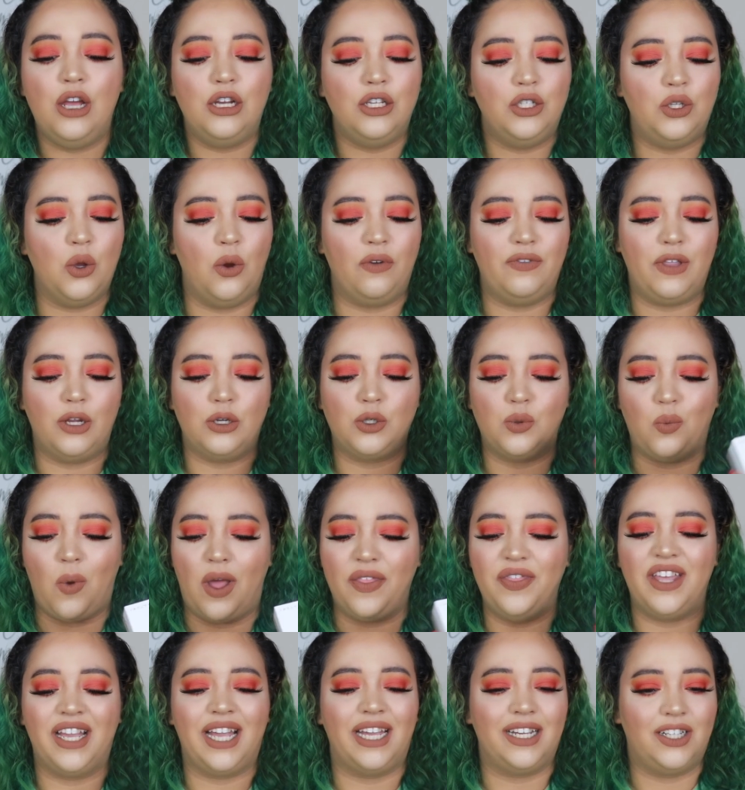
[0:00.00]
So if there's
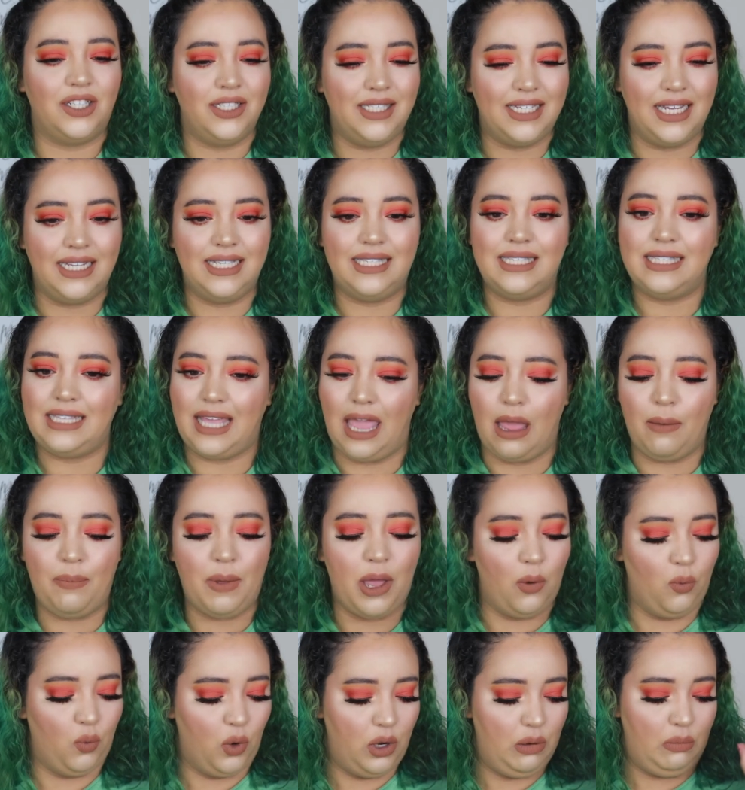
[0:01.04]
one thing I could say skip,
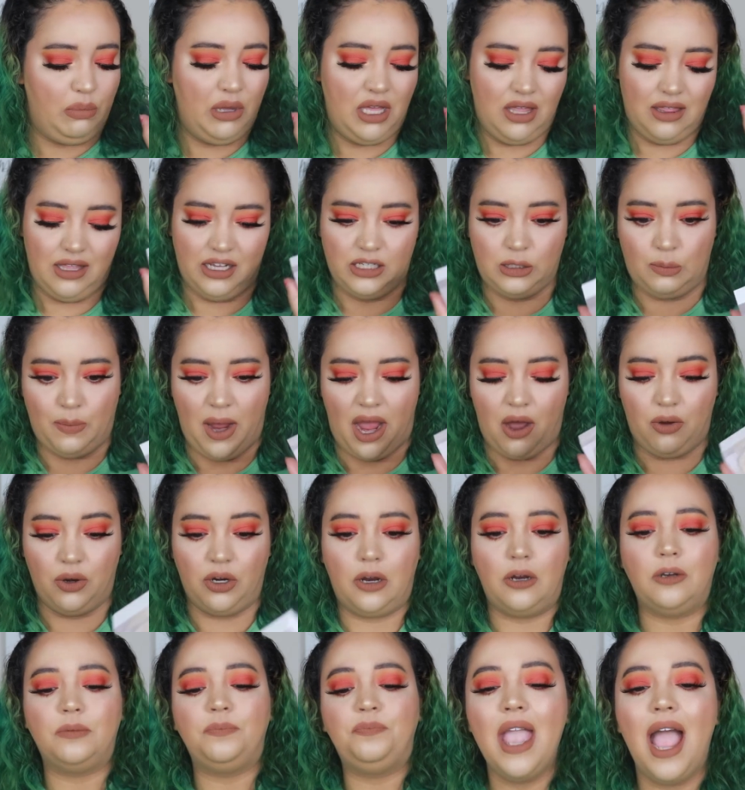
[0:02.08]
it would be this
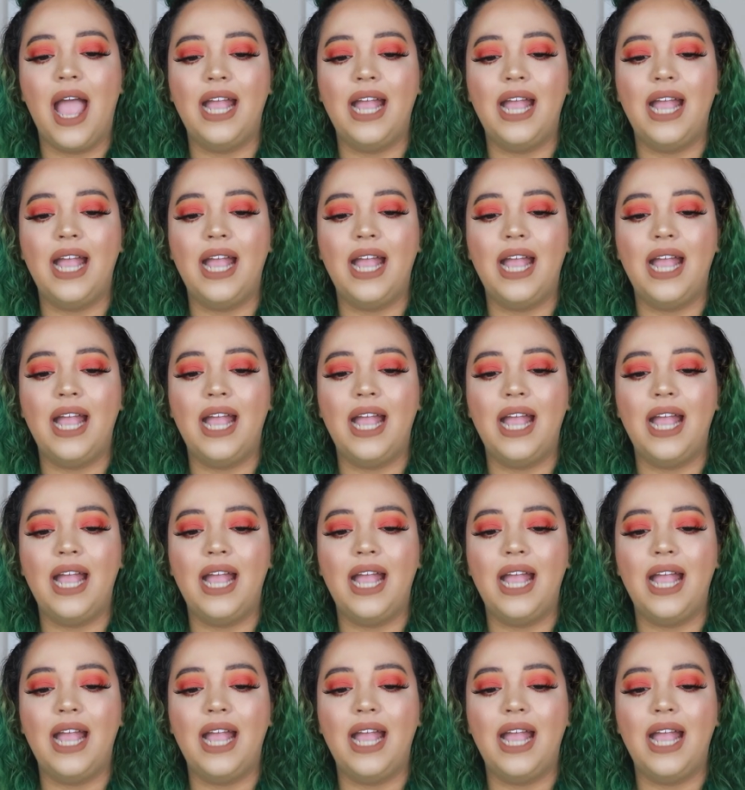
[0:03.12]
powder.